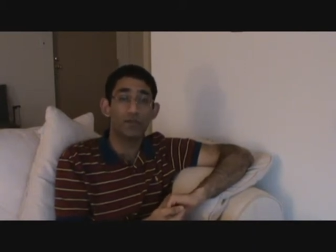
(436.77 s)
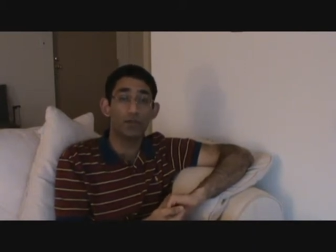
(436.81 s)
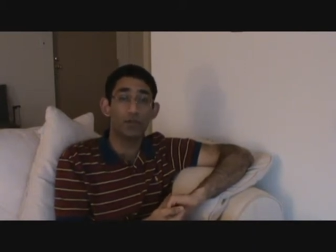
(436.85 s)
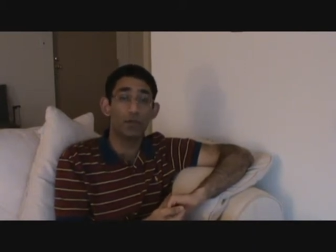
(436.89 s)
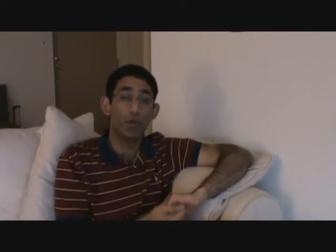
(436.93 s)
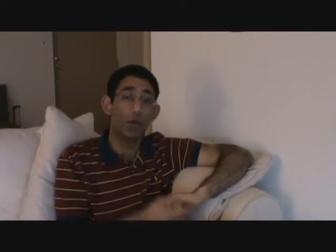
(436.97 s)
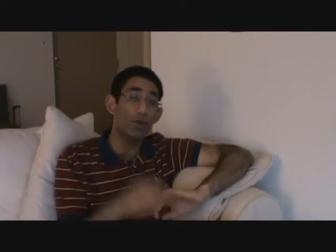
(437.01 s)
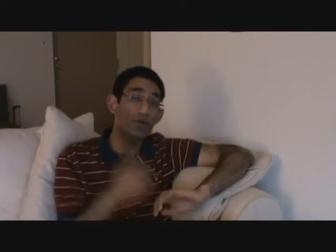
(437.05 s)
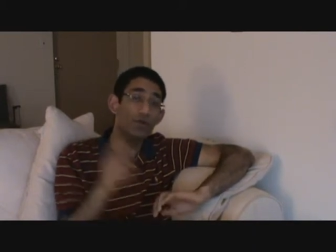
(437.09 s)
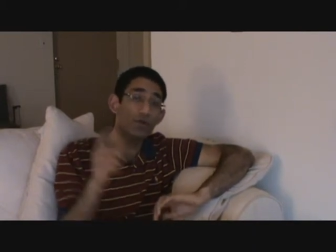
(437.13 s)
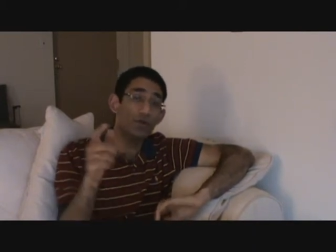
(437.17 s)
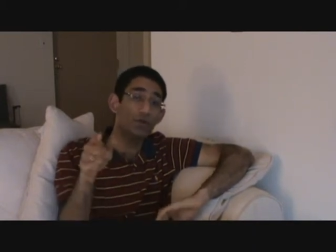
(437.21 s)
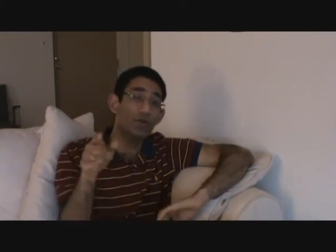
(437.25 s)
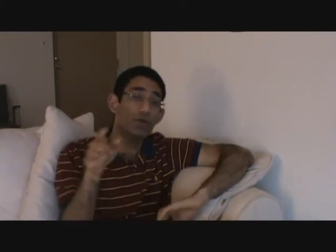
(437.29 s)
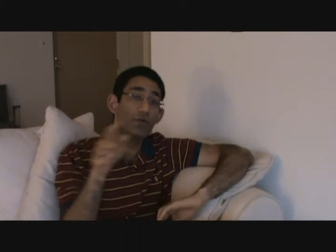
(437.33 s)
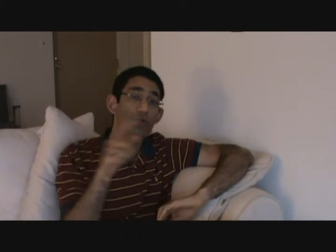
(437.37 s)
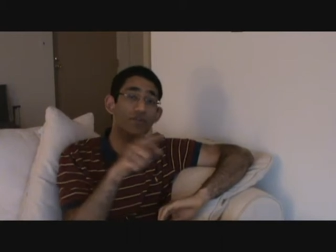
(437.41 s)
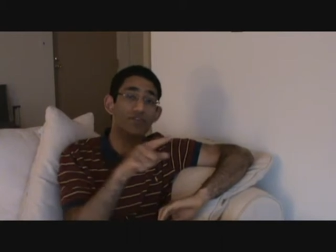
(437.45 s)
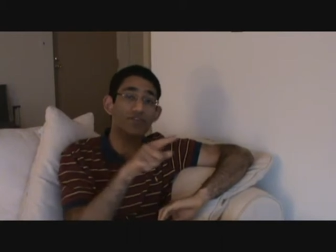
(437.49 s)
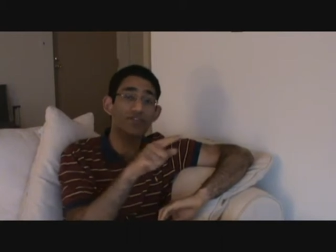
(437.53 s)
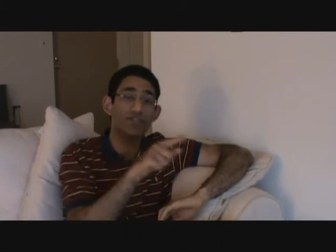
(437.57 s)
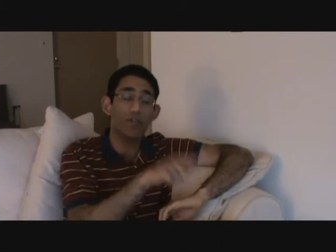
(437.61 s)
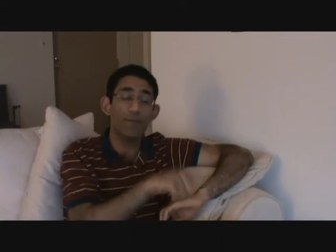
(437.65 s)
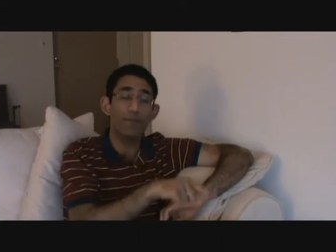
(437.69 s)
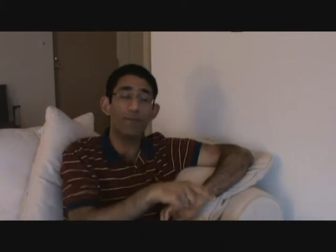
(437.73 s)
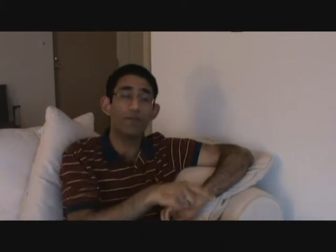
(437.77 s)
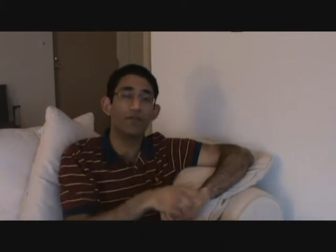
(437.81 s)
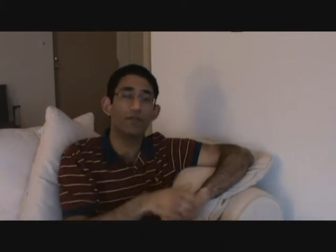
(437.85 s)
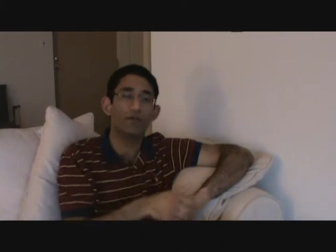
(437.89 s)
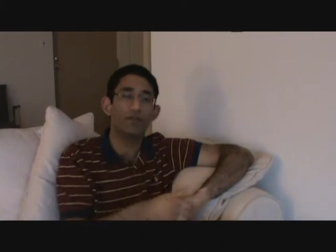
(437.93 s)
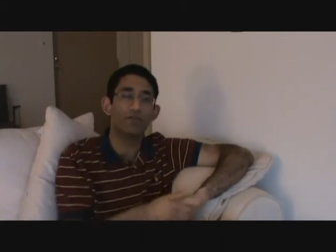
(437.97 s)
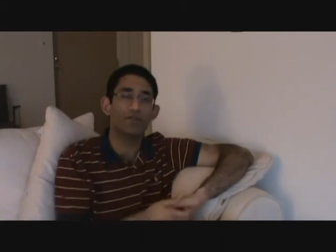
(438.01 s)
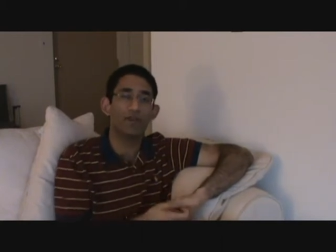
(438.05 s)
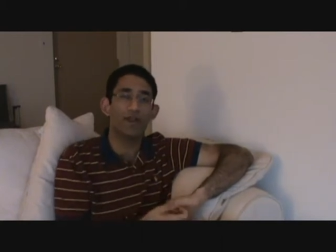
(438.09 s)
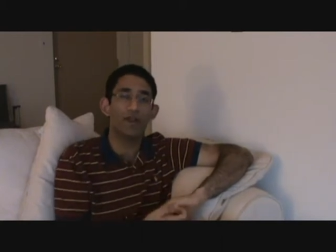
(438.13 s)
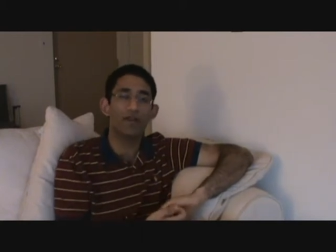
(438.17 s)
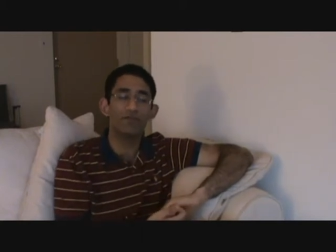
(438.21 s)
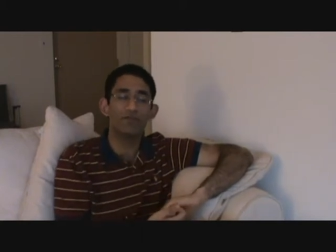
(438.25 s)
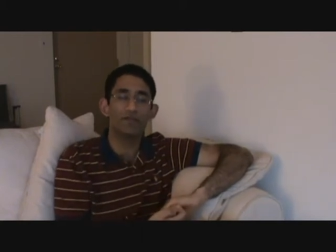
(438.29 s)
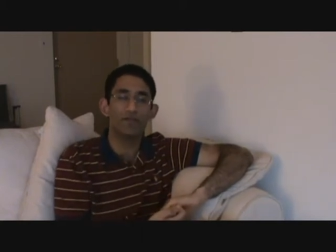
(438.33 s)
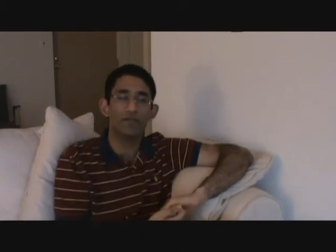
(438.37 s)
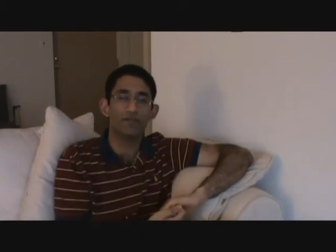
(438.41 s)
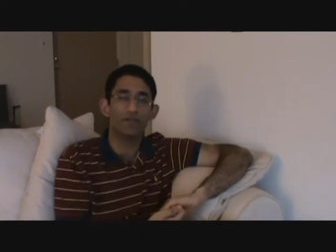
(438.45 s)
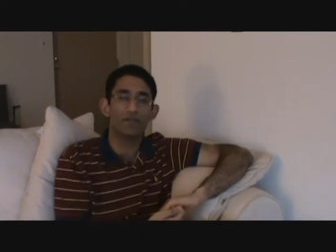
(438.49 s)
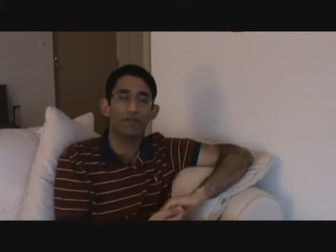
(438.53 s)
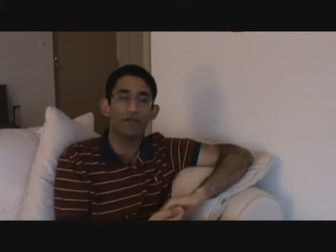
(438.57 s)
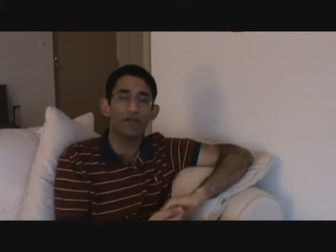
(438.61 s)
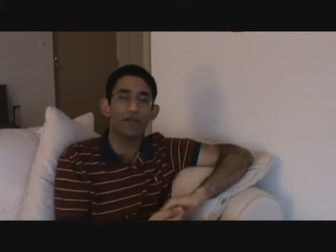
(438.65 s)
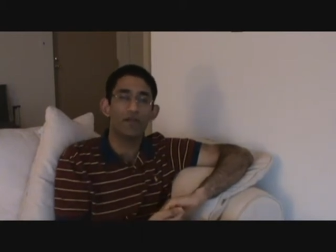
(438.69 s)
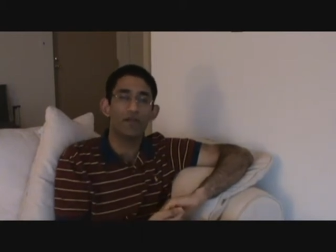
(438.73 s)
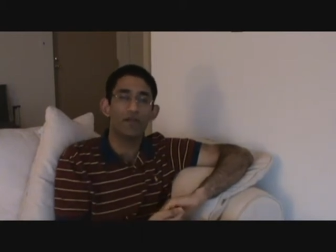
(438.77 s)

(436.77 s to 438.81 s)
though you don't ship in those countries,